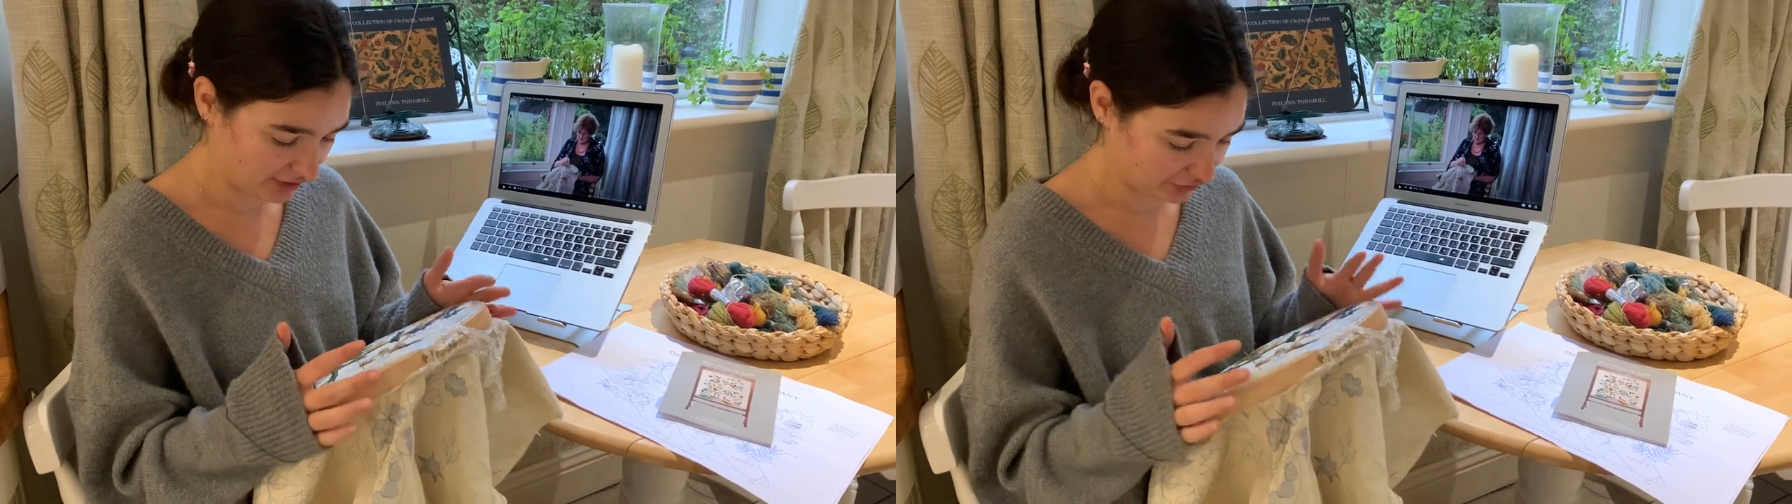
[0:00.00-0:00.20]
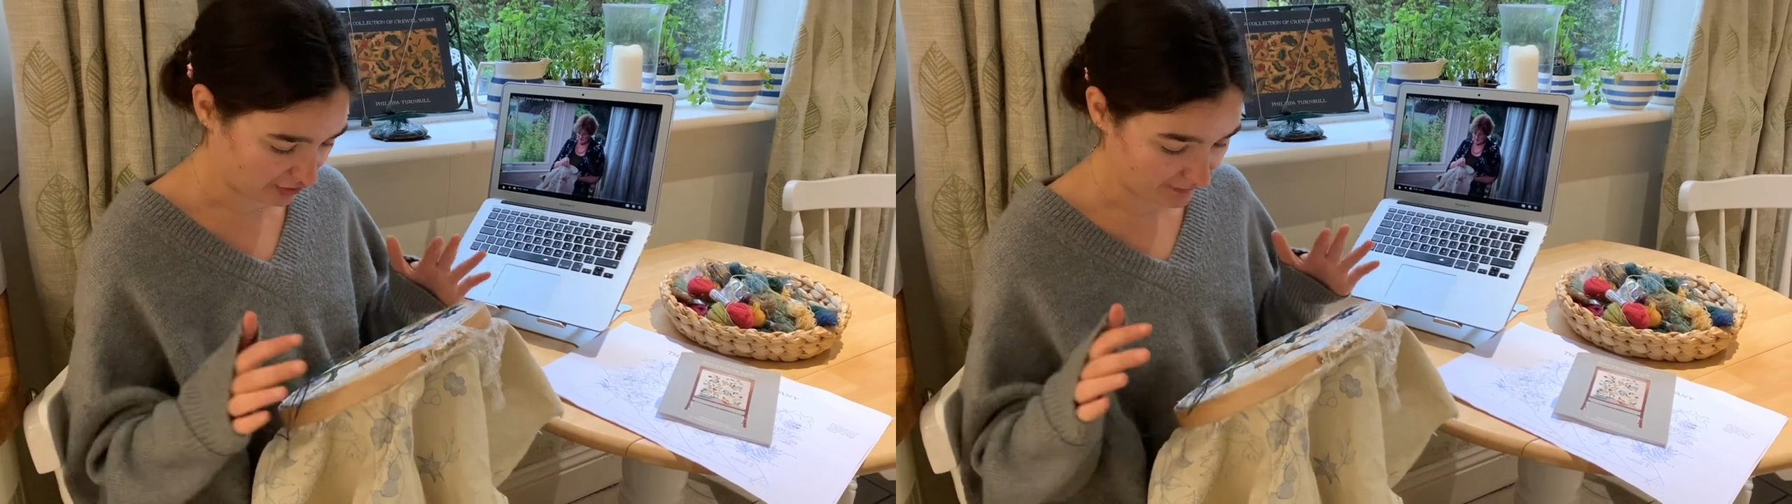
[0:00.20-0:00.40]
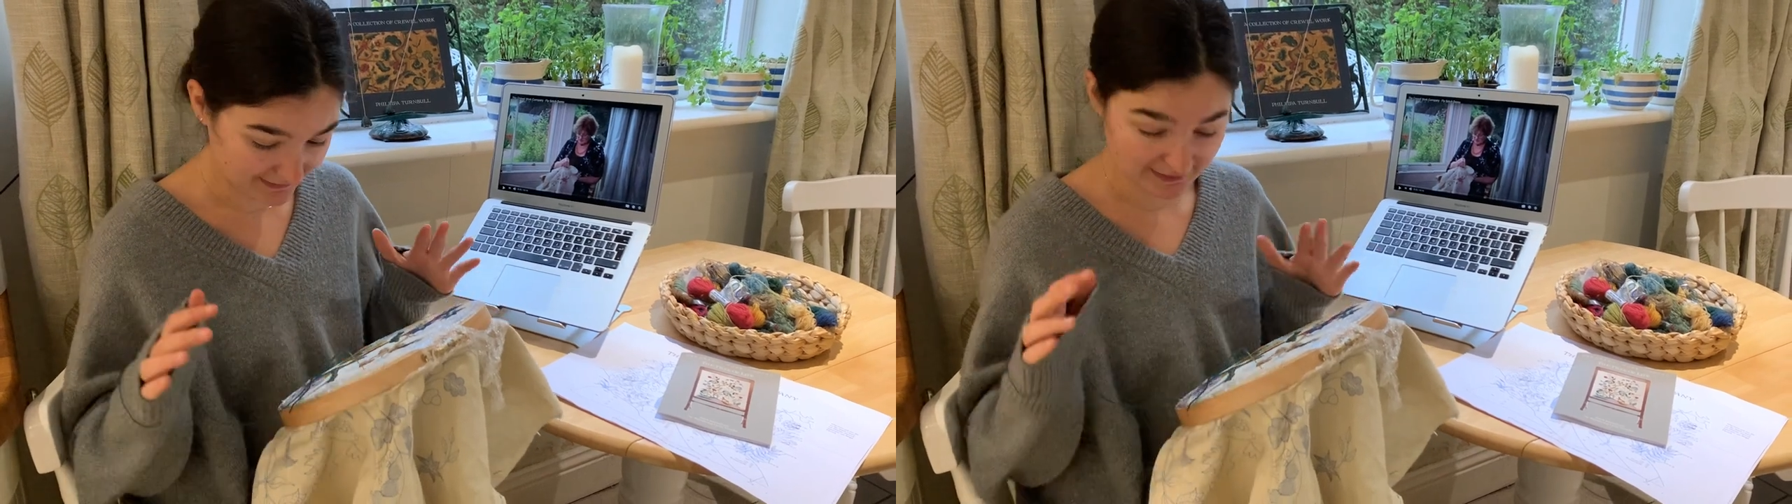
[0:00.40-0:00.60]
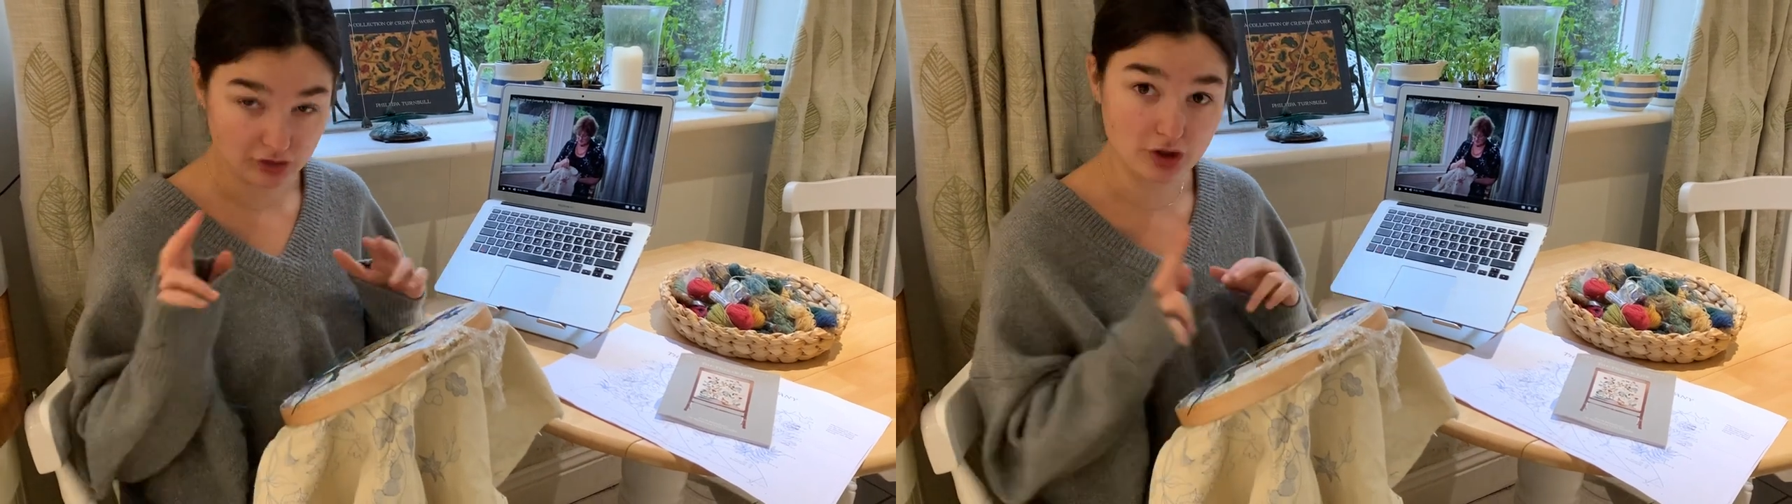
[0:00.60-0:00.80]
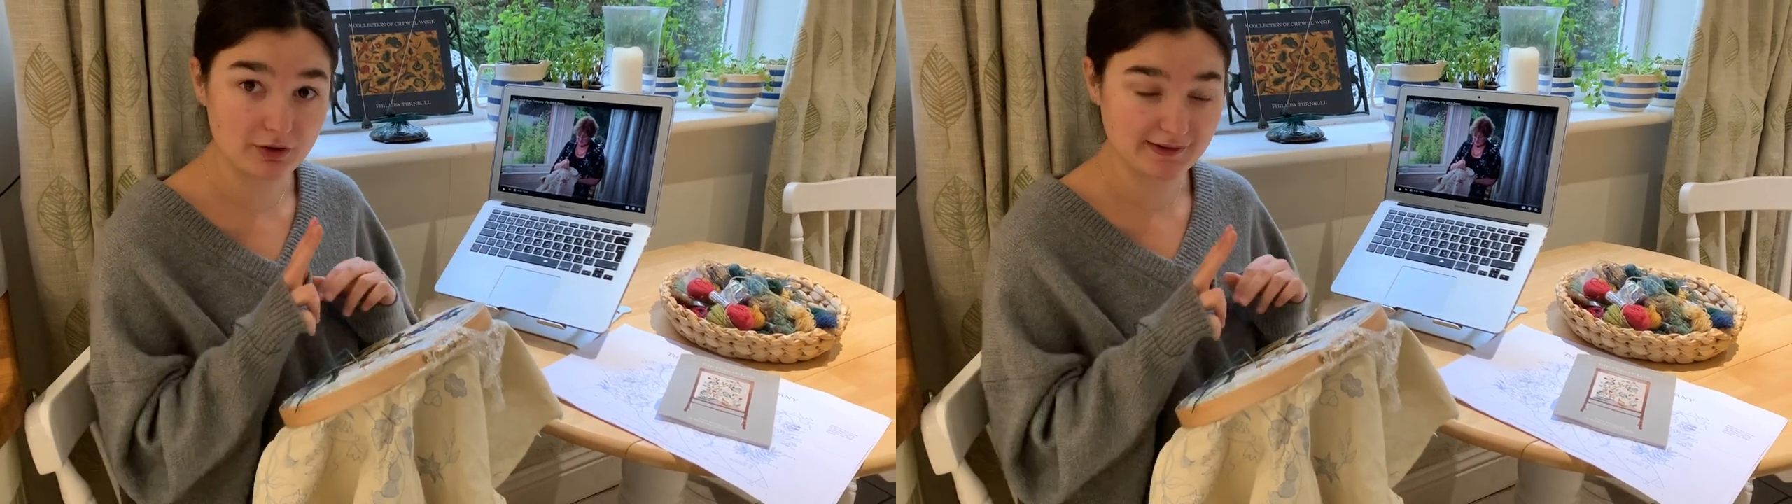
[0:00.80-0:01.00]
So it's
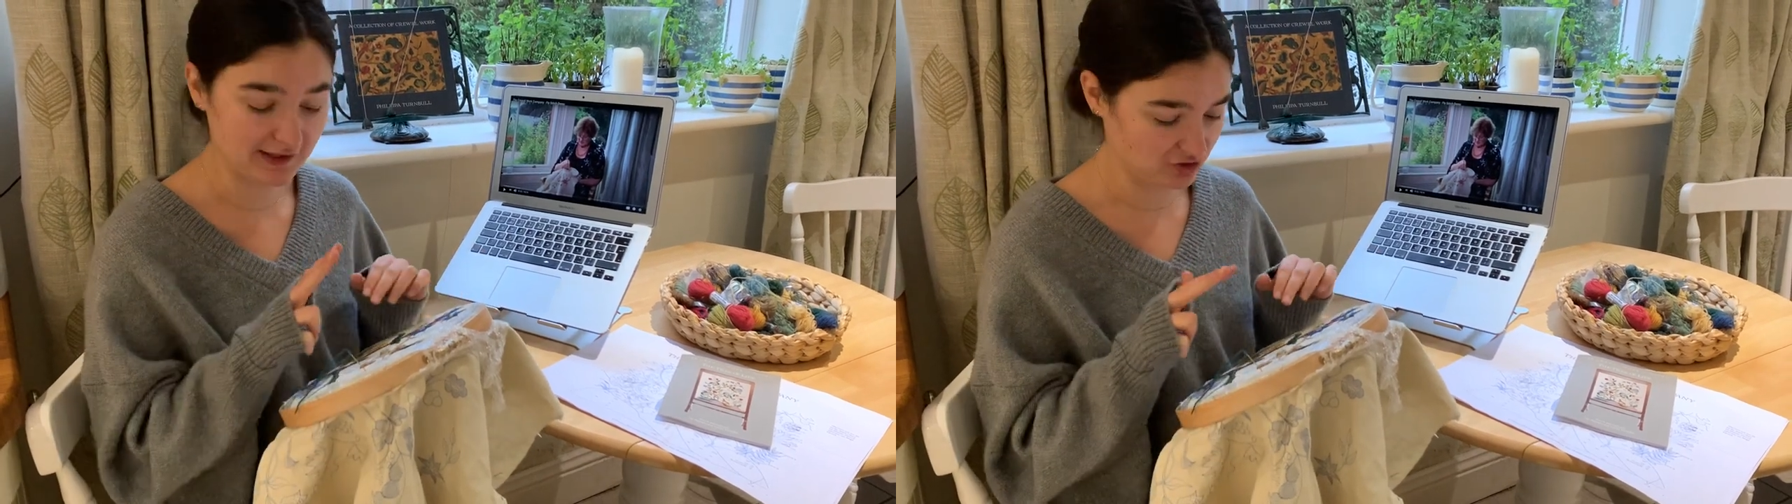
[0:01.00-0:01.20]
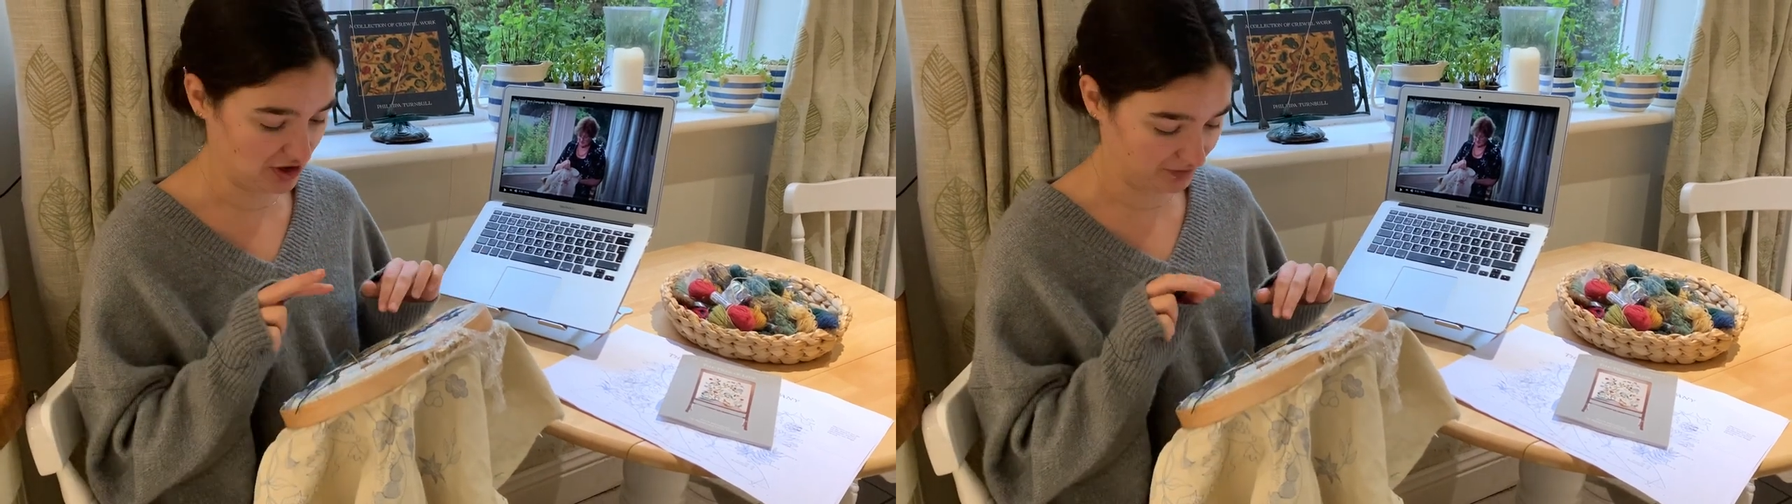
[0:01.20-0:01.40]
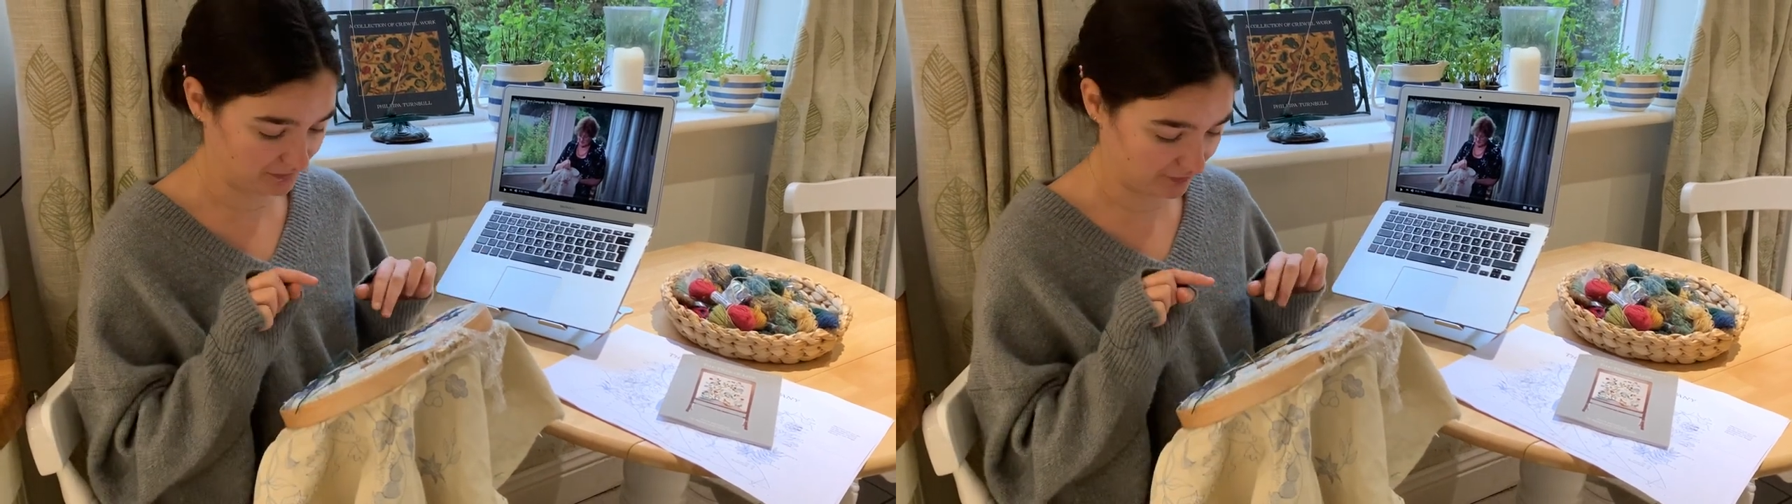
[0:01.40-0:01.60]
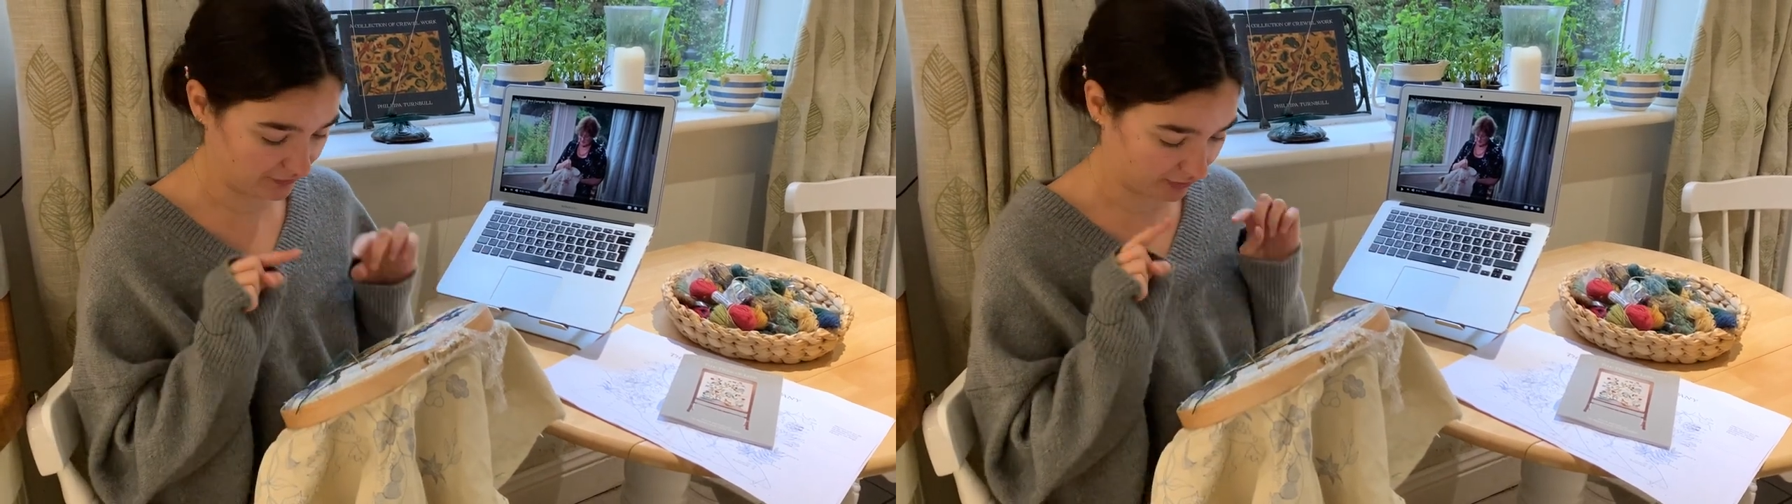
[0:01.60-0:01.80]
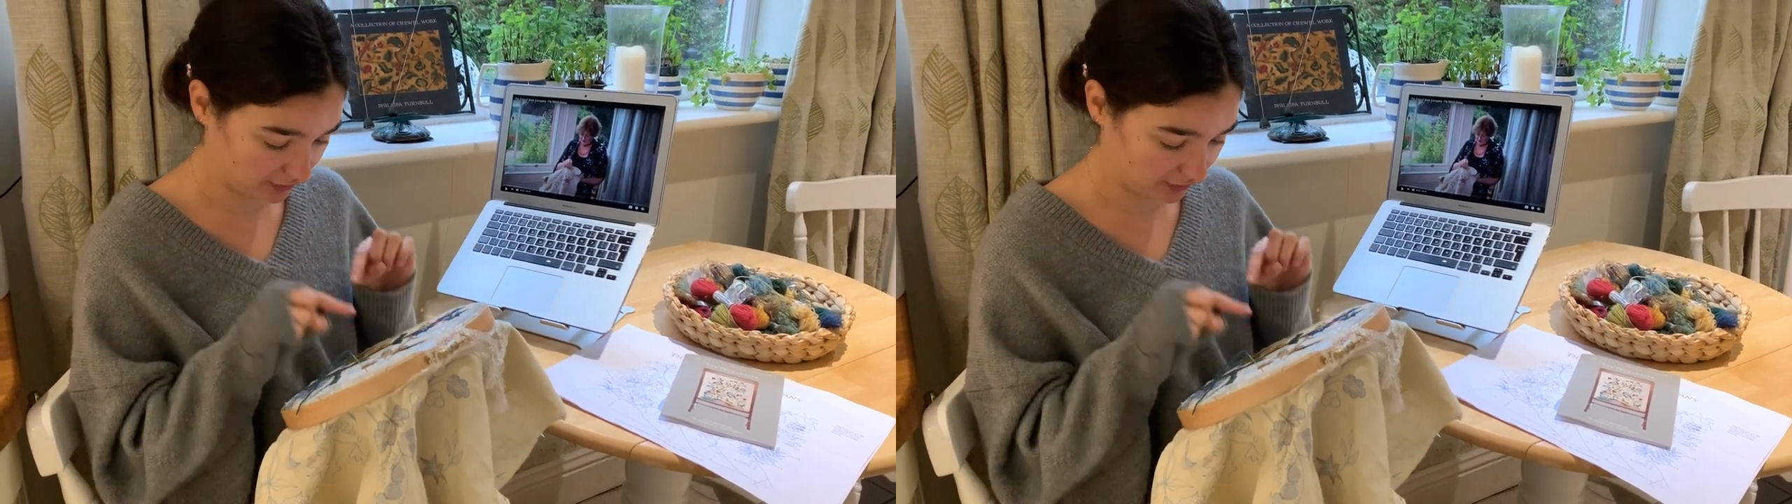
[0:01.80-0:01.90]
in two stitches, we've got the